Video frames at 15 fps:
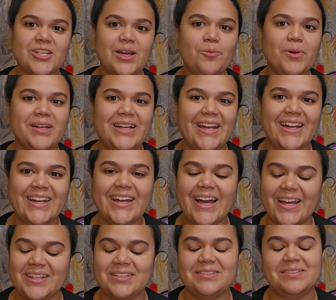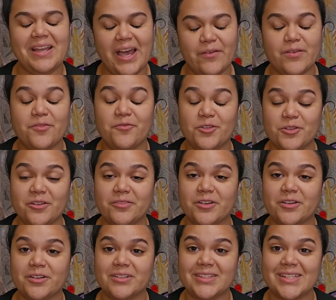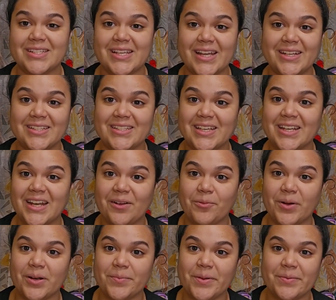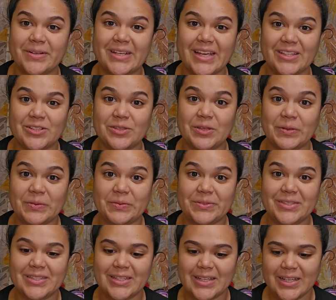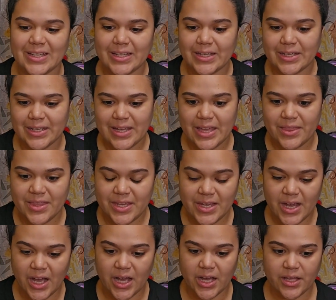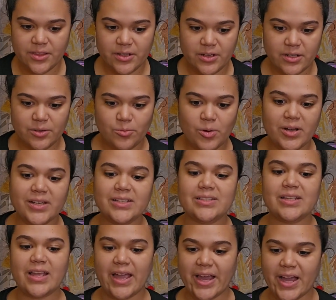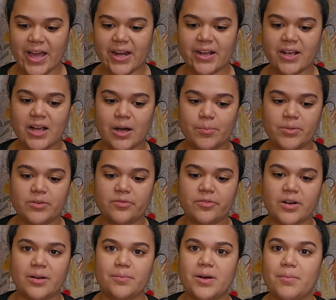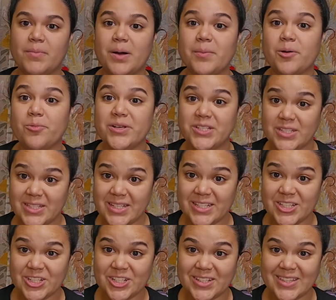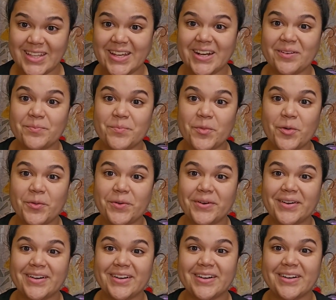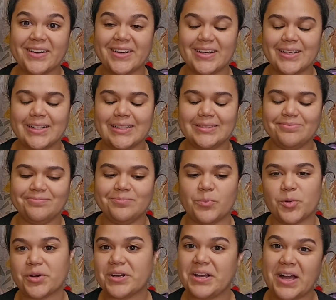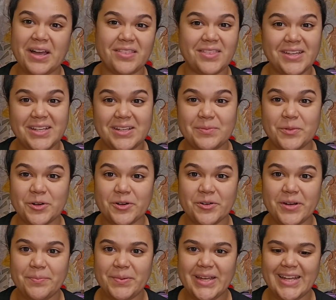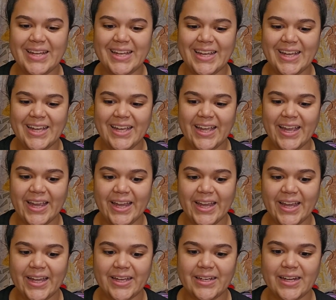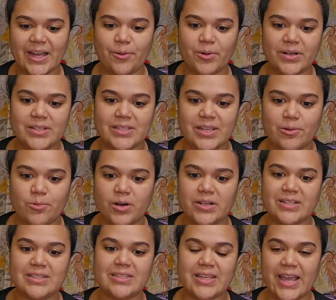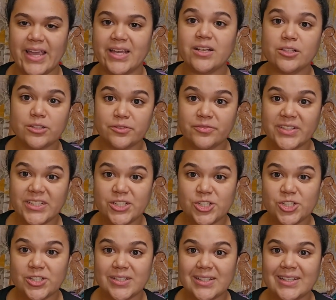that one day. I have a few of her designs and I want to be able to get to those. The other one, I got a couple from Mama Witch Stitch that are more gothic, more creepy. And I want to say one is Anglerfish